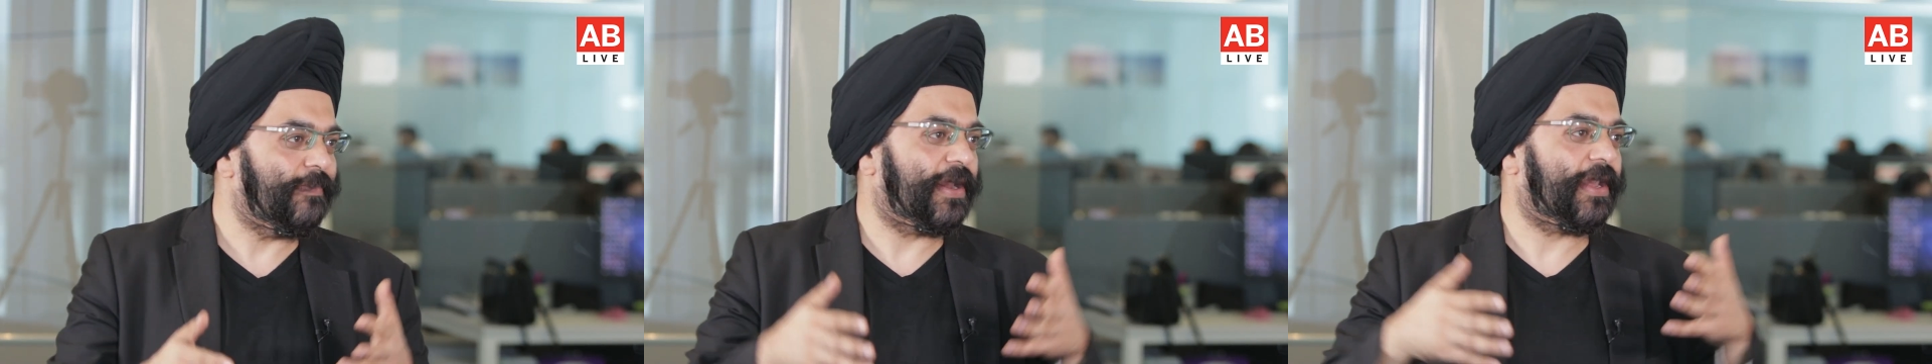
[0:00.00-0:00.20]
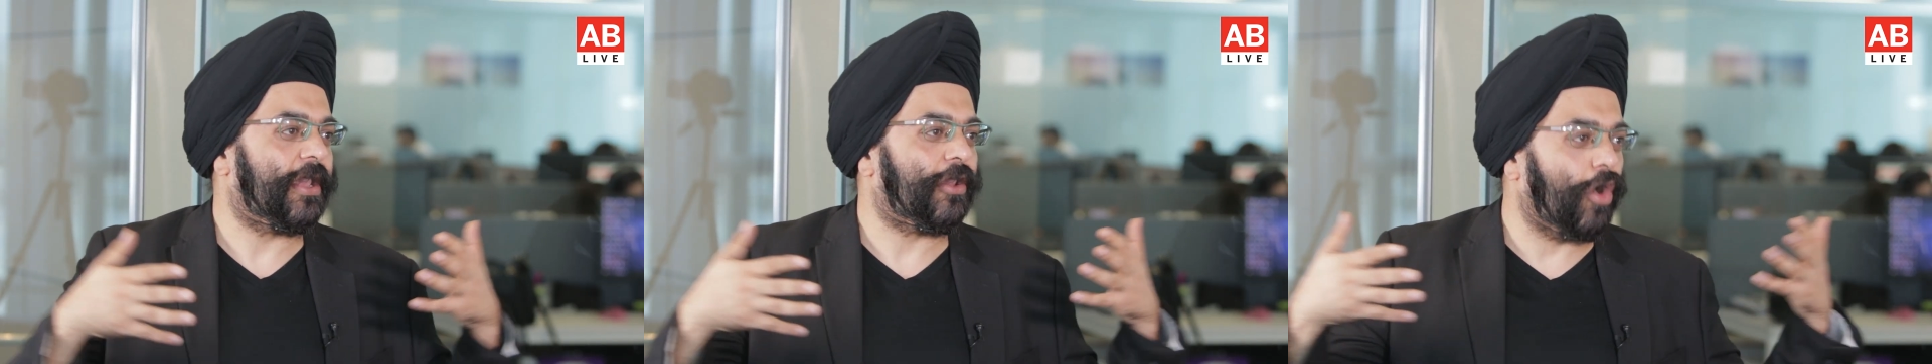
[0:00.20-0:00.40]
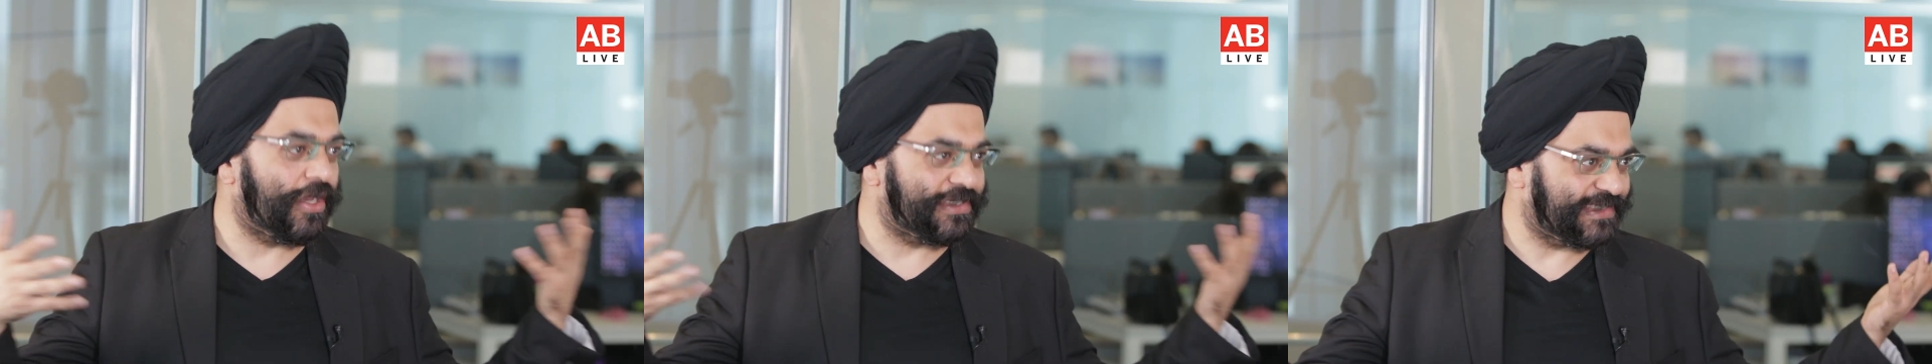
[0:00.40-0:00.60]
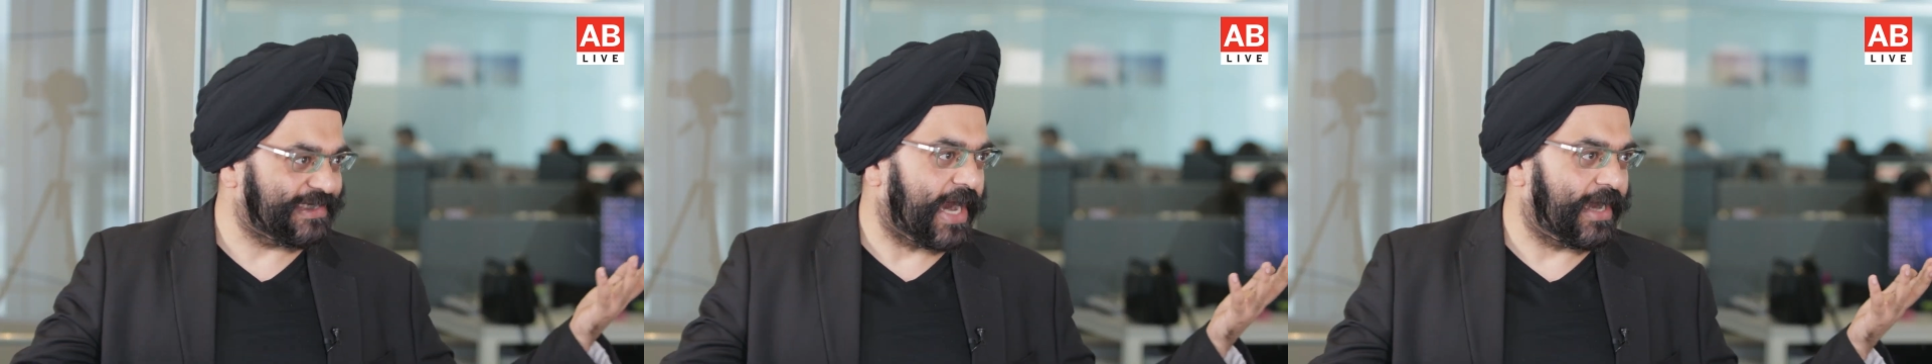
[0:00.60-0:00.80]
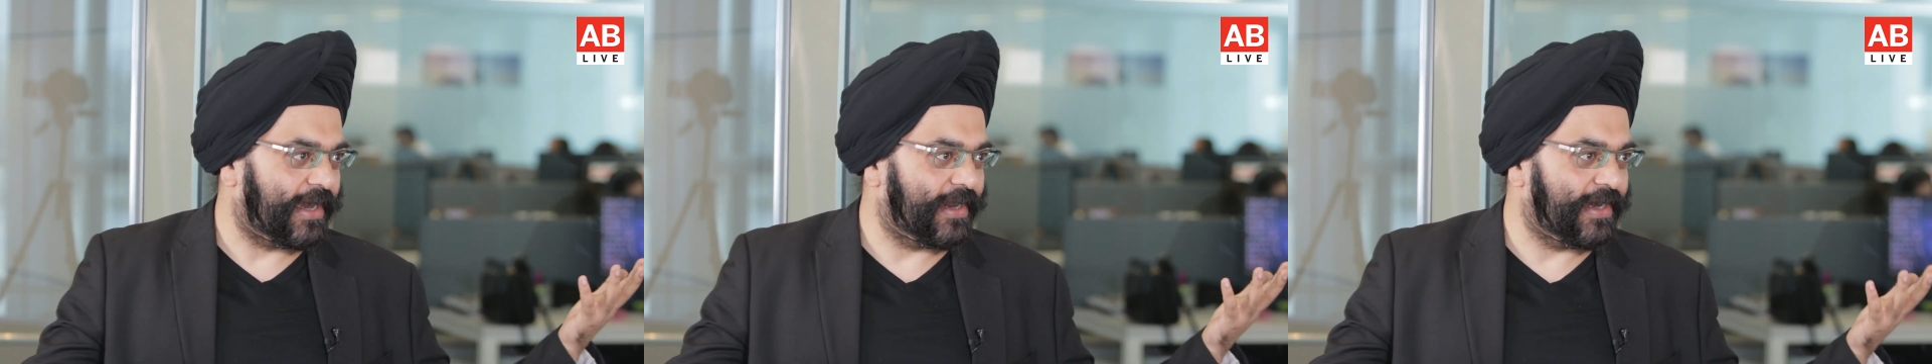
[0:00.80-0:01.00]
but across
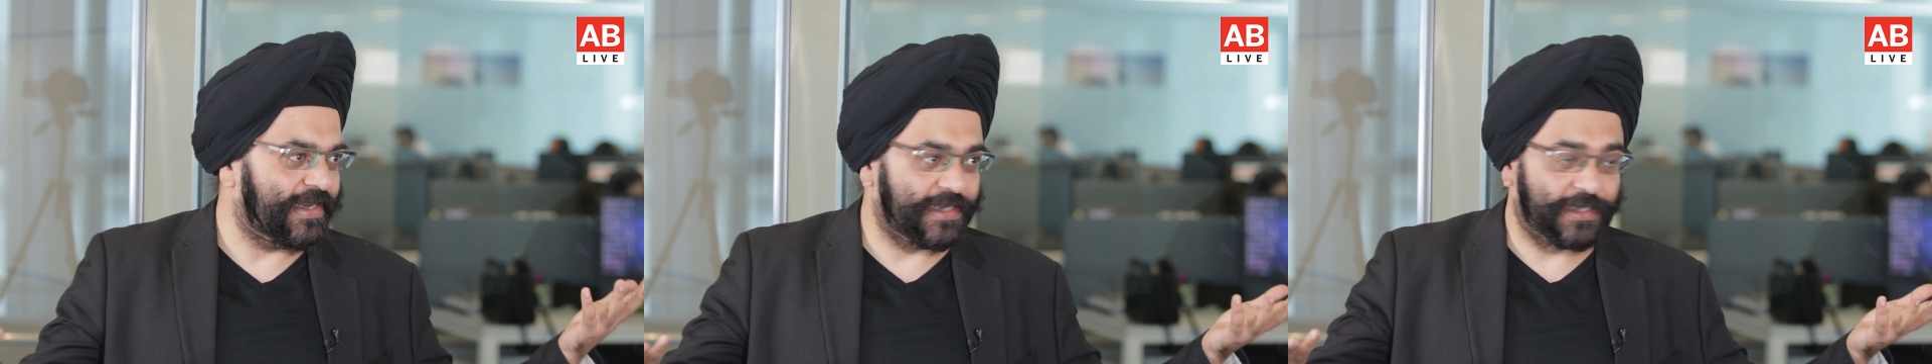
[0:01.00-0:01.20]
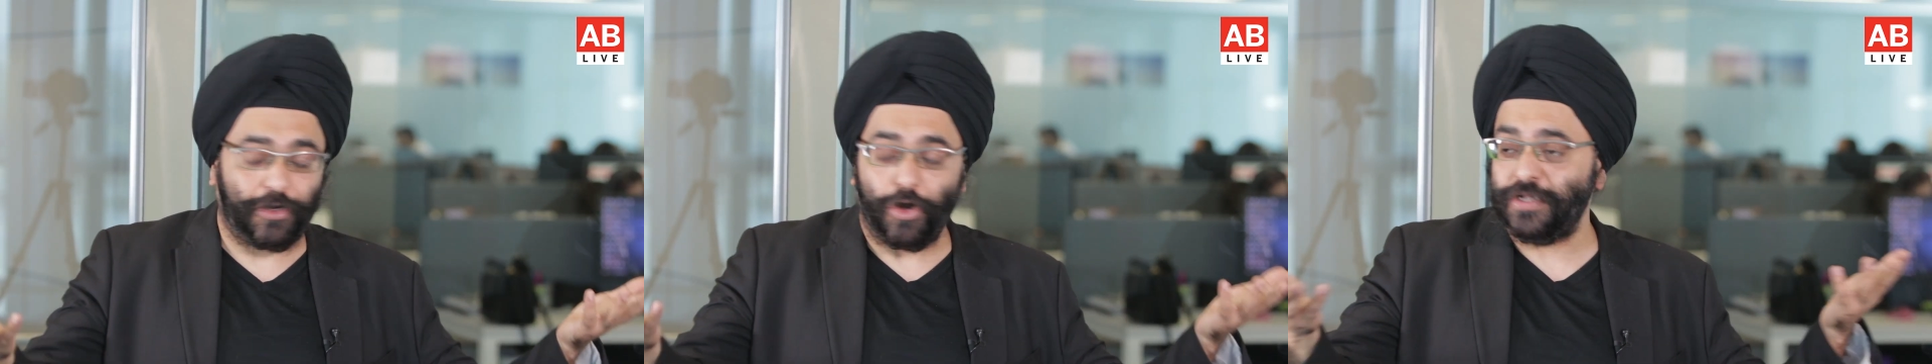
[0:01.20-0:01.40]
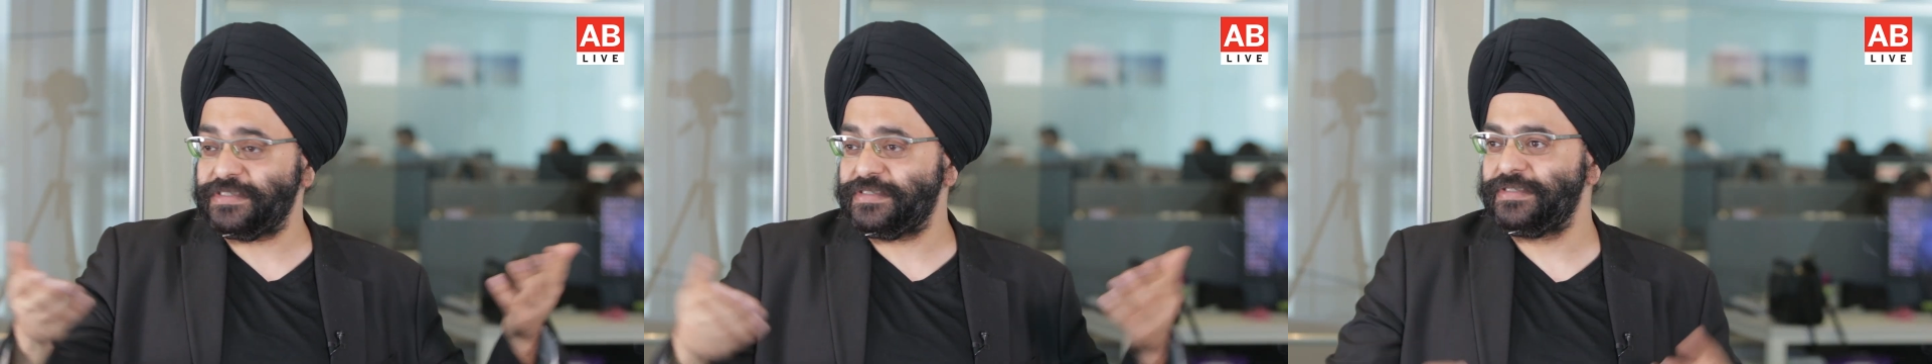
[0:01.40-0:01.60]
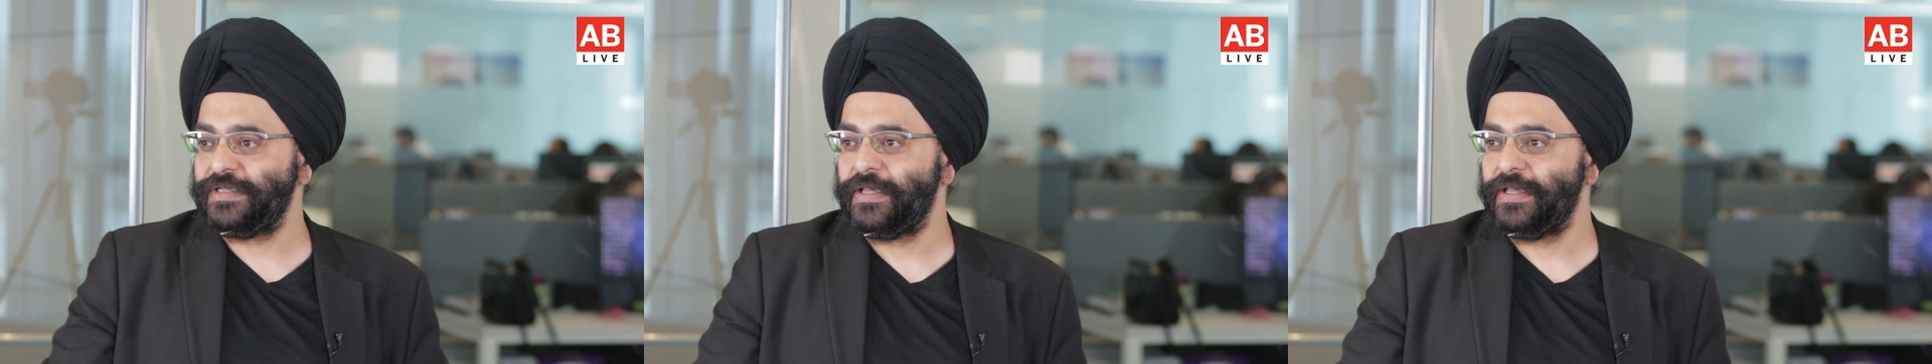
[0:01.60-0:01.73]
categories, across